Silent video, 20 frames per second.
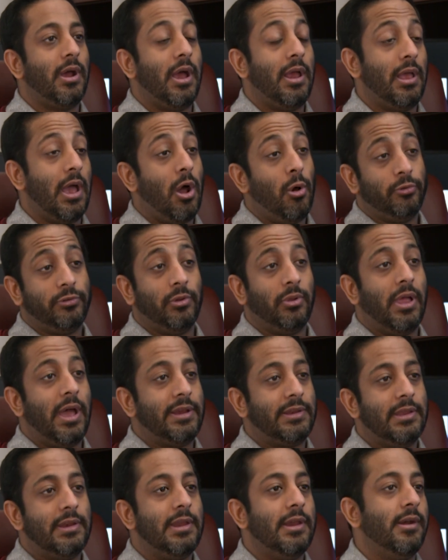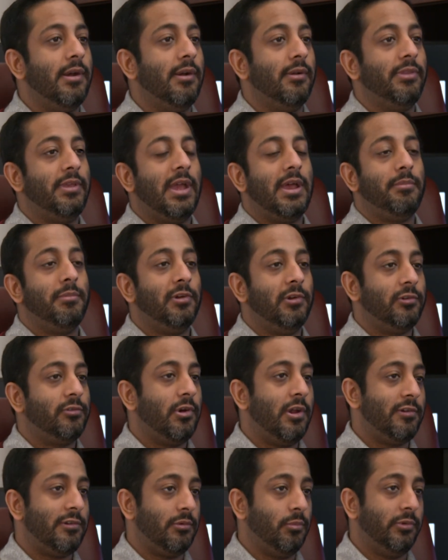I also liked it here. The
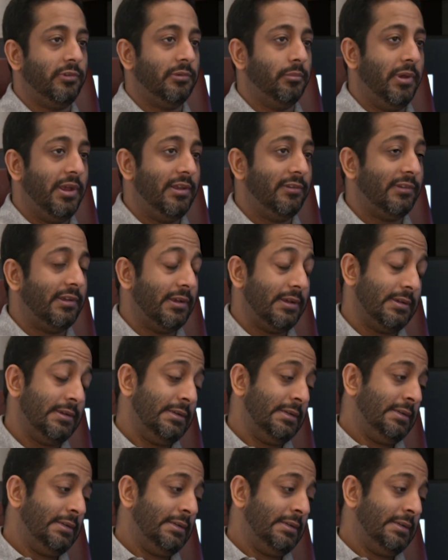administration was amazing.